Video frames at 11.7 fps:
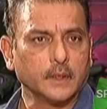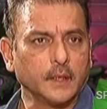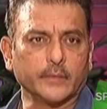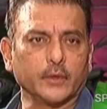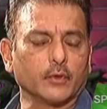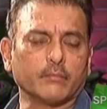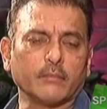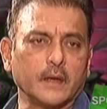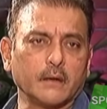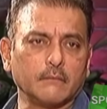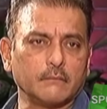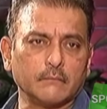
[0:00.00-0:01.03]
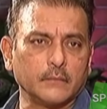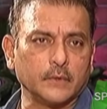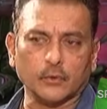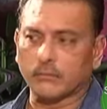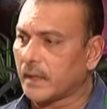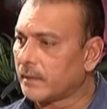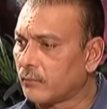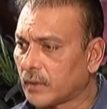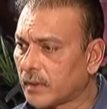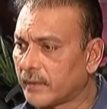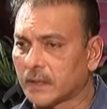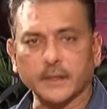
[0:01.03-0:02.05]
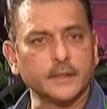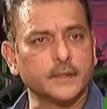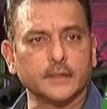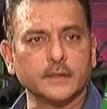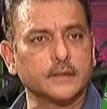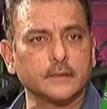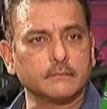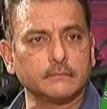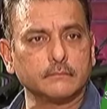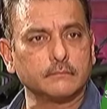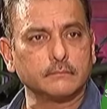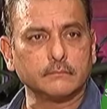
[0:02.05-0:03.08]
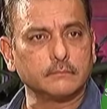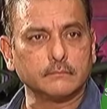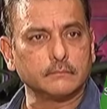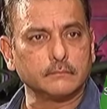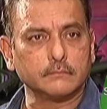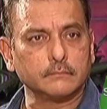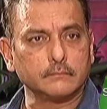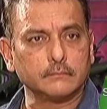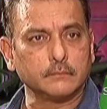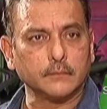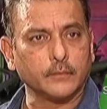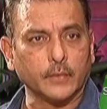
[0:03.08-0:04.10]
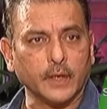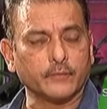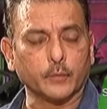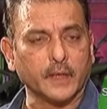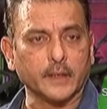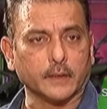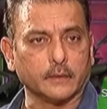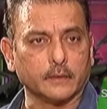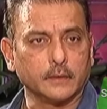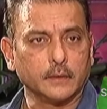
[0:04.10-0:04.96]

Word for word: And we don't, ma we don't mind whatever conditions we have to play in.